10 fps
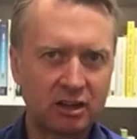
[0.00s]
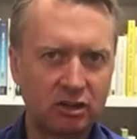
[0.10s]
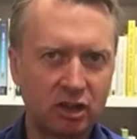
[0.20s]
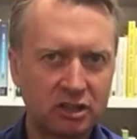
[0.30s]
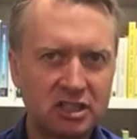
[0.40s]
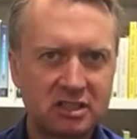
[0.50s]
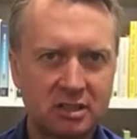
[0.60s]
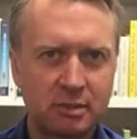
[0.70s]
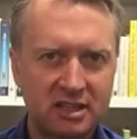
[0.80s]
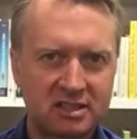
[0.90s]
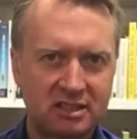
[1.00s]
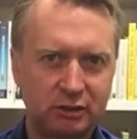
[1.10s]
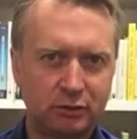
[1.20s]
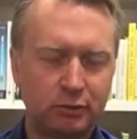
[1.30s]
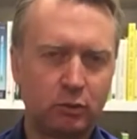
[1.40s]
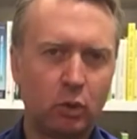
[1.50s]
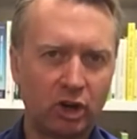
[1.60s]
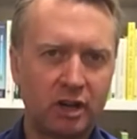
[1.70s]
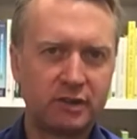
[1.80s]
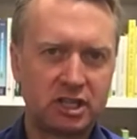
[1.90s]
acknowledging to myself
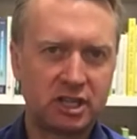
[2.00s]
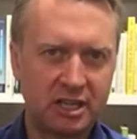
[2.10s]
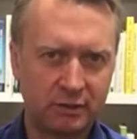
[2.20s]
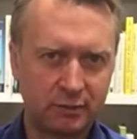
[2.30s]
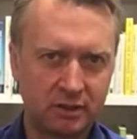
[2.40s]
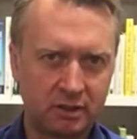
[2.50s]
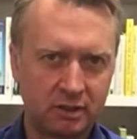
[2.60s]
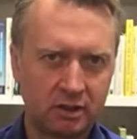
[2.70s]
what I've achieved.